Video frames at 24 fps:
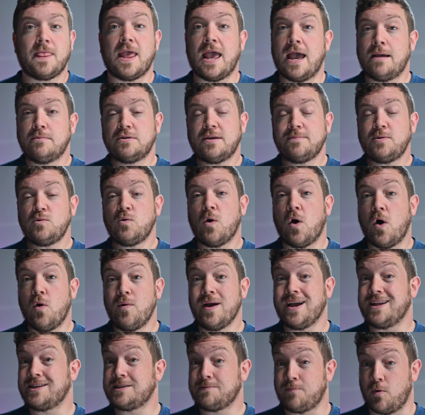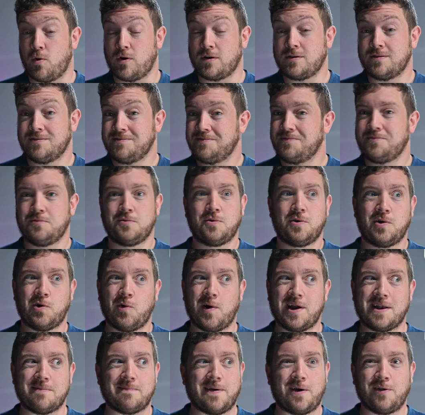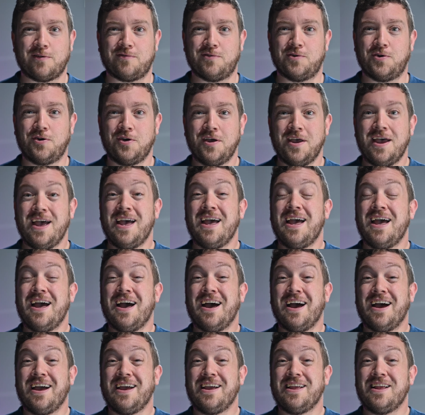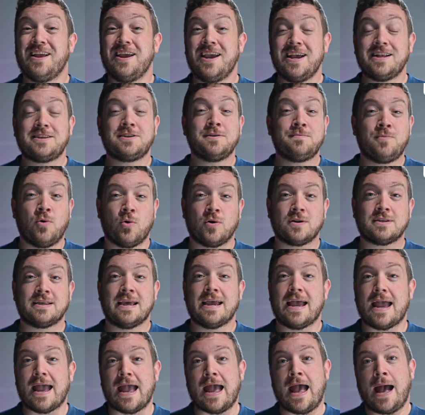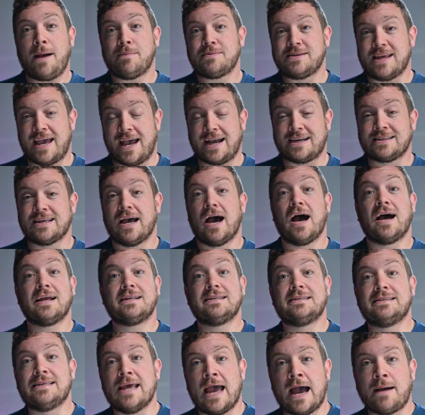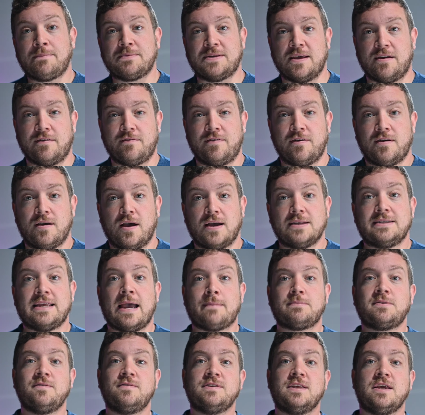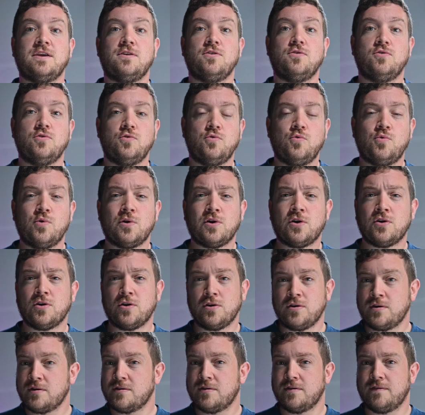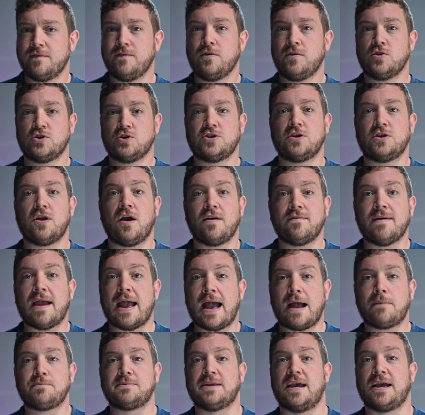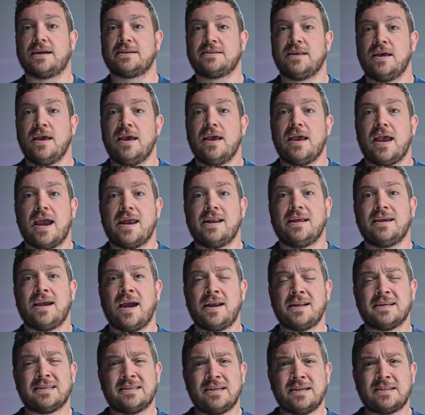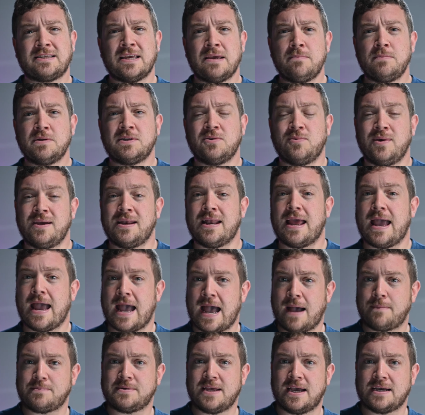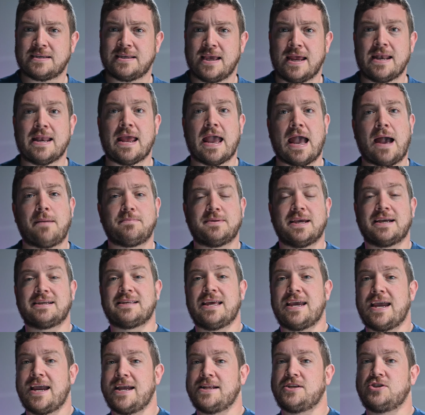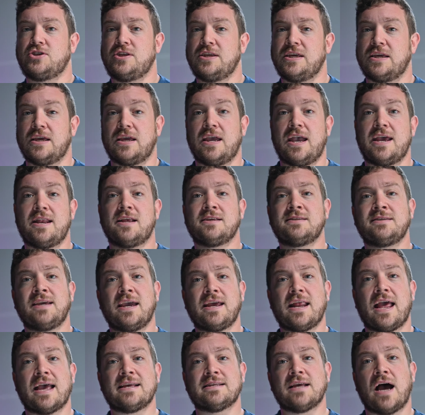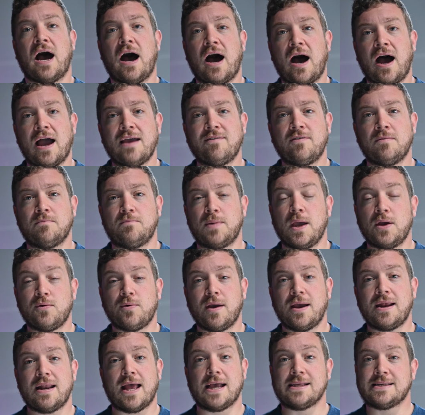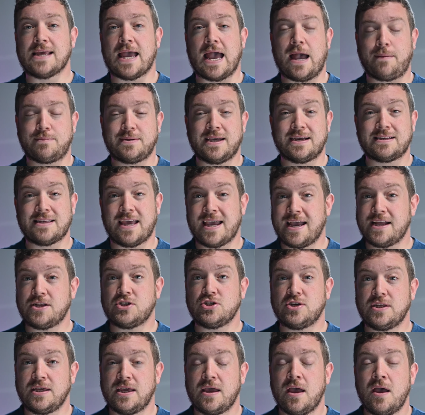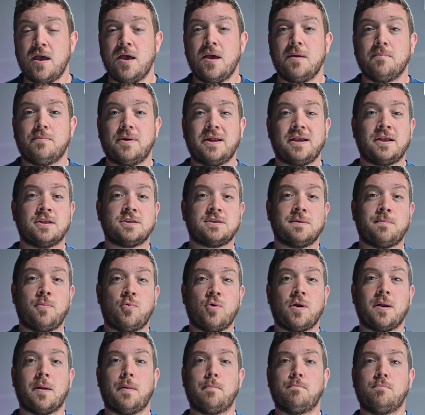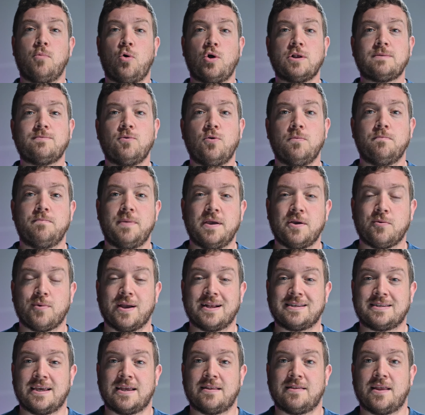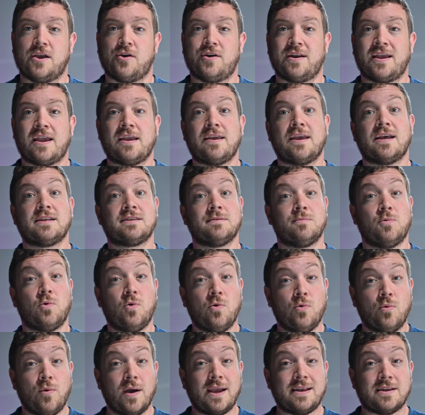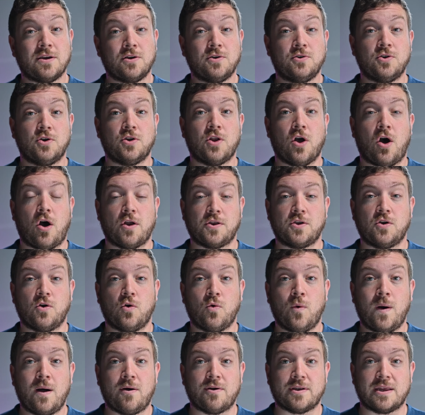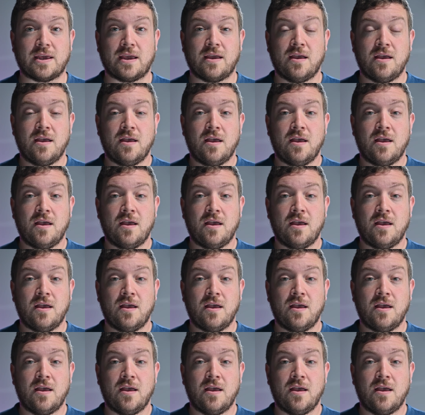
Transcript: MW08 Sport, quite a mouthful, it supports AptX Adaptive. Adaptive is a newer version of AptX, and it kind of sits in between AptX and AptX HD. It doesn't get as high of a bitrate as AptX HD, but it can support multiple bitrates in there and can get some quite good audio quality.